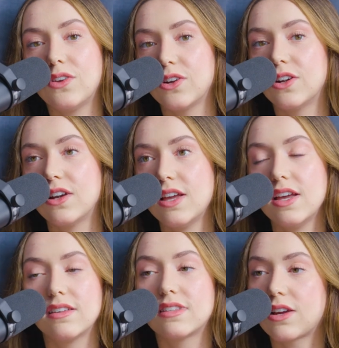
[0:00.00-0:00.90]
of your
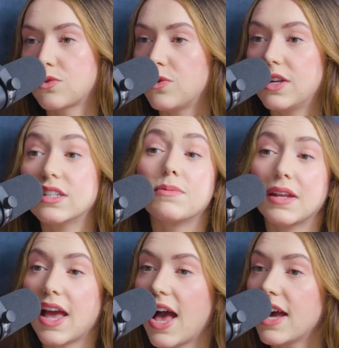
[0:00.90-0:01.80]
sexual
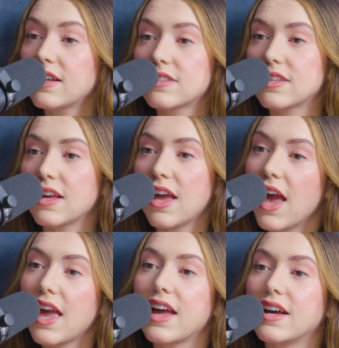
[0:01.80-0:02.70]
intimate acts.
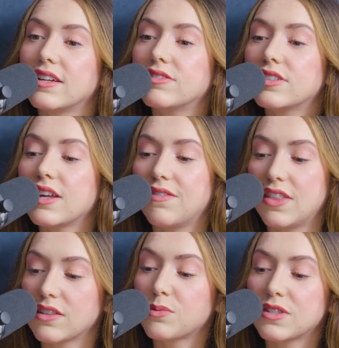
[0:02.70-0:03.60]
And if
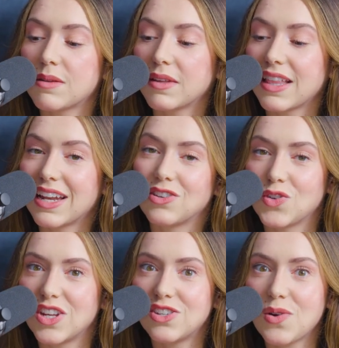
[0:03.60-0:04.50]
this was something that
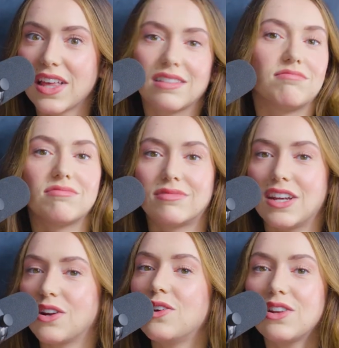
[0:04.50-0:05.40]
intrigued you, I
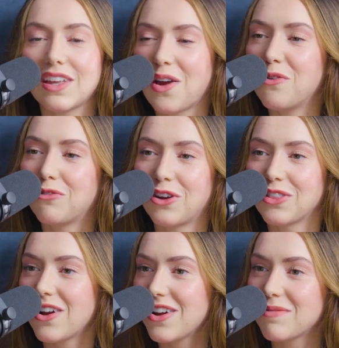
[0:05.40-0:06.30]
dare you to go
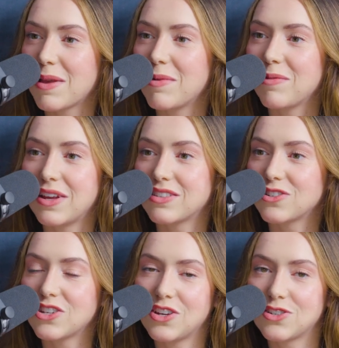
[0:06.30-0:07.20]
further and maybe
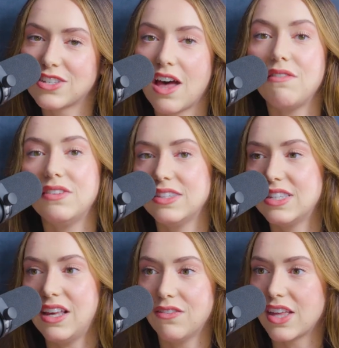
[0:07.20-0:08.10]
research it yourself and
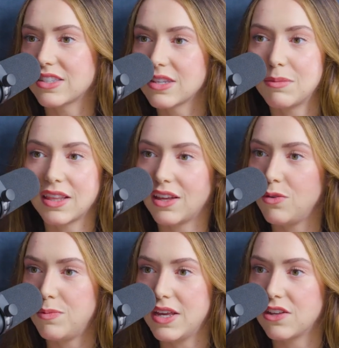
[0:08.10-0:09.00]
see if that's something that
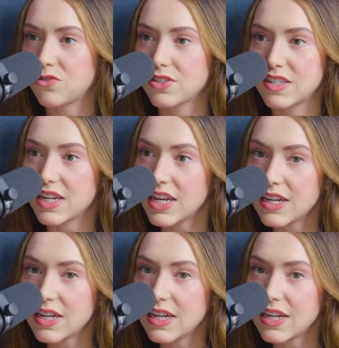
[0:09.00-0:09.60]
you'd be interested